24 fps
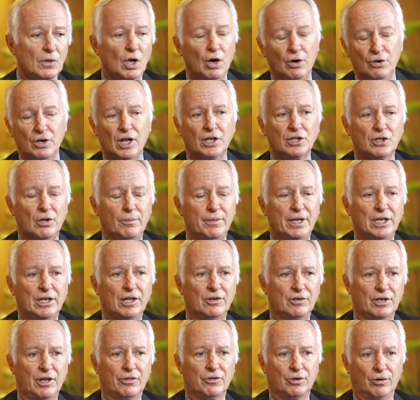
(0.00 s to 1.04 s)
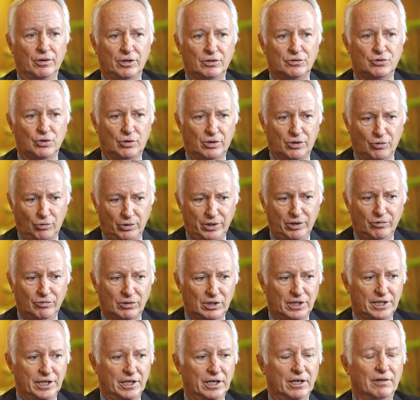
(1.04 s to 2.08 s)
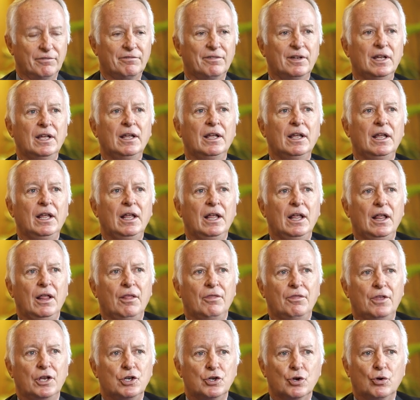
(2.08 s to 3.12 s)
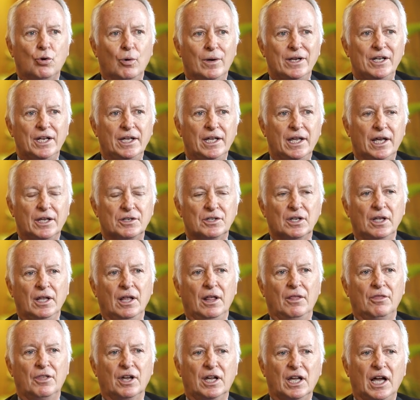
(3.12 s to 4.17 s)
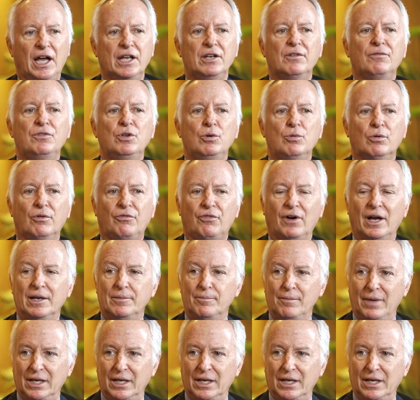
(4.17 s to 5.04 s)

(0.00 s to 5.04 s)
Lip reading: are not coming together coherently enough that you're going to get the kind of unified